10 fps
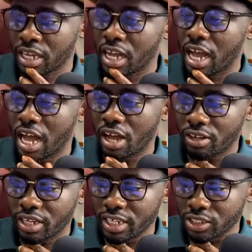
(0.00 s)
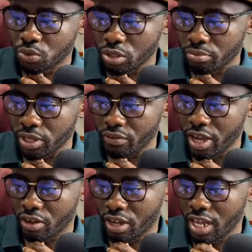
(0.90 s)
how it will be
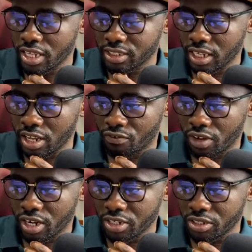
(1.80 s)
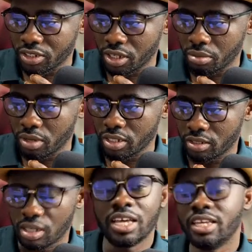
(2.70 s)
recognized in the financial statement?
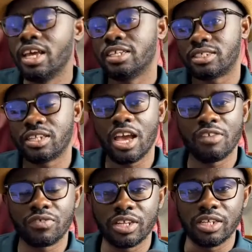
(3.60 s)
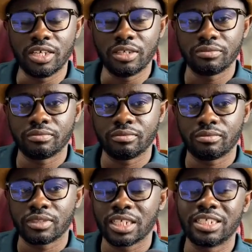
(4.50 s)
Yes, definitely.
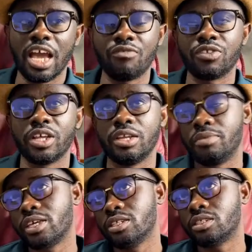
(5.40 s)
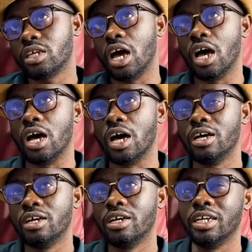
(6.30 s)
Definitely, because uh,
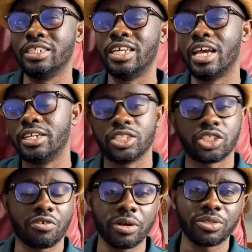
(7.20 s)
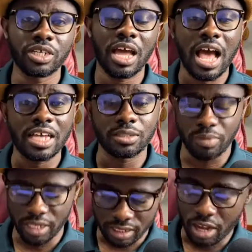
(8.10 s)
the description
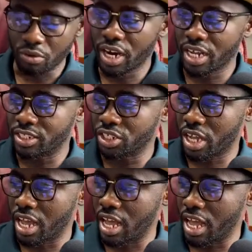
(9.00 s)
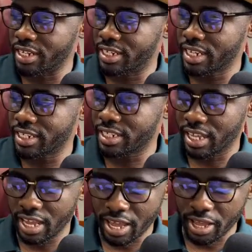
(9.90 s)
aspects, like what I, uh, I did
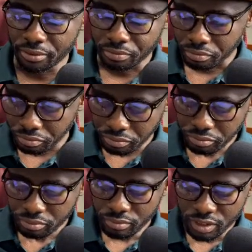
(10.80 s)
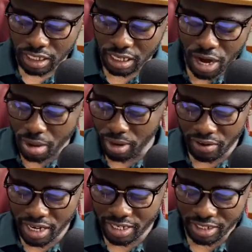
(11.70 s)
here,
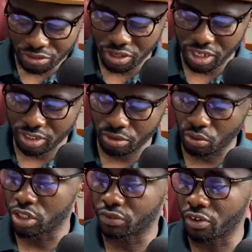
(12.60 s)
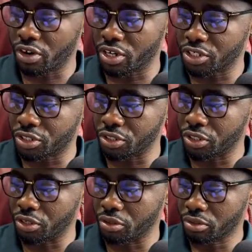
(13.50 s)
primarily this question was for us to, you
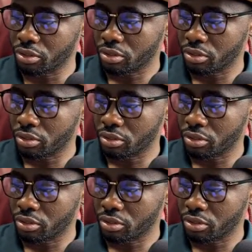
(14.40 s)
know,